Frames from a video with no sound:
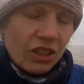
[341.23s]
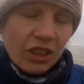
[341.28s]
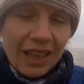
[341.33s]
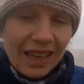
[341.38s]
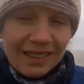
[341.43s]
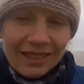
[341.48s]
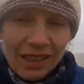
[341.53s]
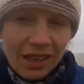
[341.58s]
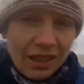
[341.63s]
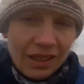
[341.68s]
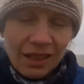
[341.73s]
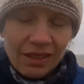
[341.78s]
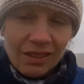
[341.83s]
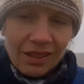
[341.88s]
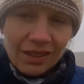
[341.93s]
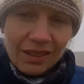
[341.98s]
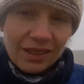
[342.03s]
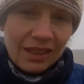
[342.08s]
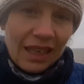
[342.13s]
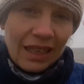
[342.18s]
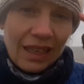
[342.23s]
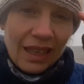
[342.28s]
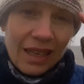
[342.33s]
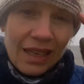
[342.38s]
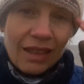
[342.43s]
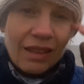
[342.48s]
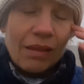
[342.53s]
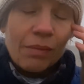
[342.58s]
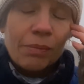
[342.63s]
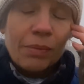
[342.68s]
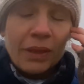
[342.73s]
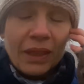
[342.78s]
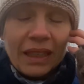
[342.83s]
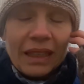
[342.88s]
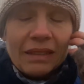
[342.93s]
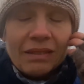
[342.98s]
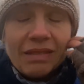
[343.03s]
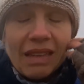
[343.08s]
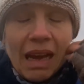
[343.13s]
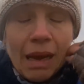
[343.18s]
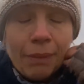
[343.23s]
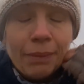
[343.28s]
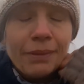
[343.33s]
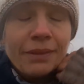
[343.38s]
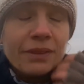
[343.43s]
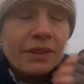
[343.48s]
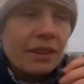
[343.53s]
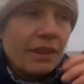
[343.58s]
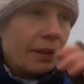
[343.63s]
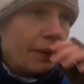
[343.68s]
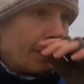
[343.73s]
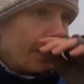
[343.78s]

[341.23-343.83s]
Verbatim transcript: And yes, I don't understand that either, but it happens.